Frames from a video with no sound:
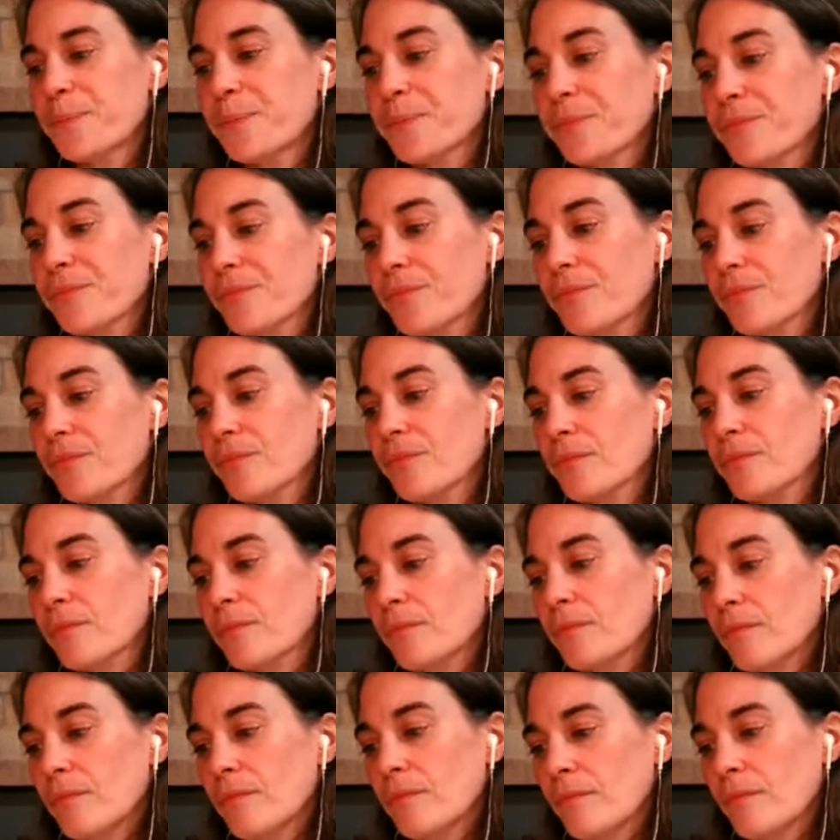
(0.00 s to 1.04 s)

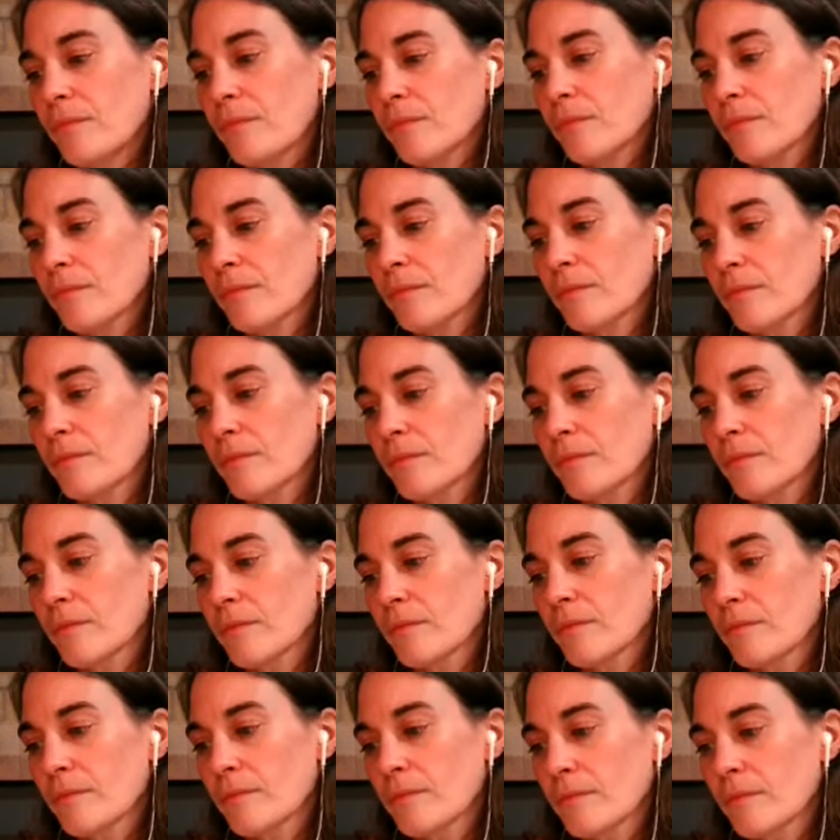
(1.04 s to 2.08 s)

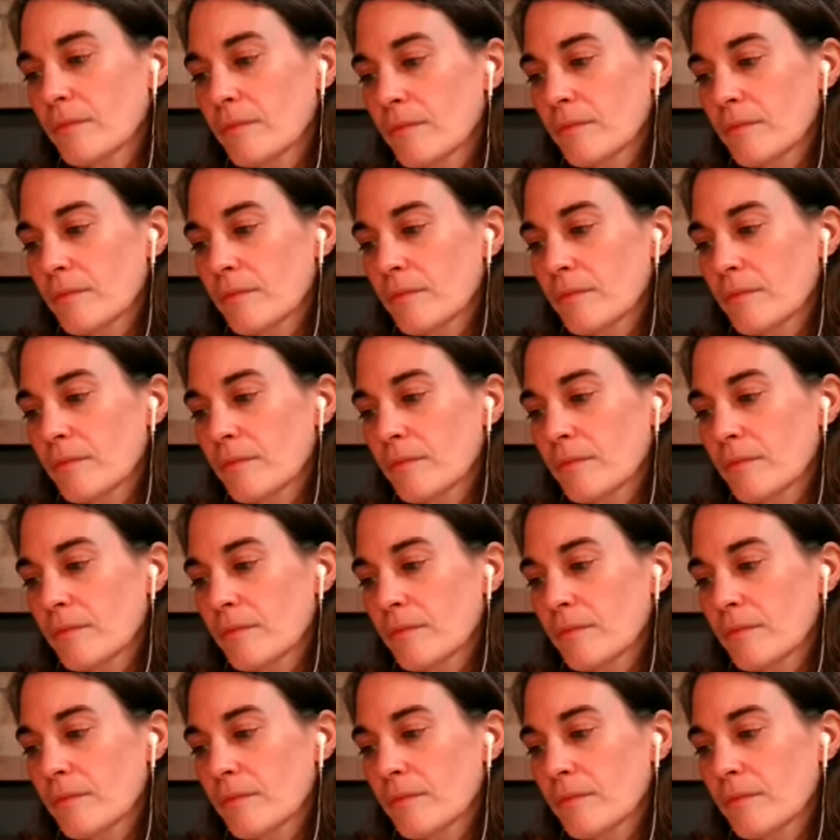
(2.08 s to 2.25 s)
[no speech]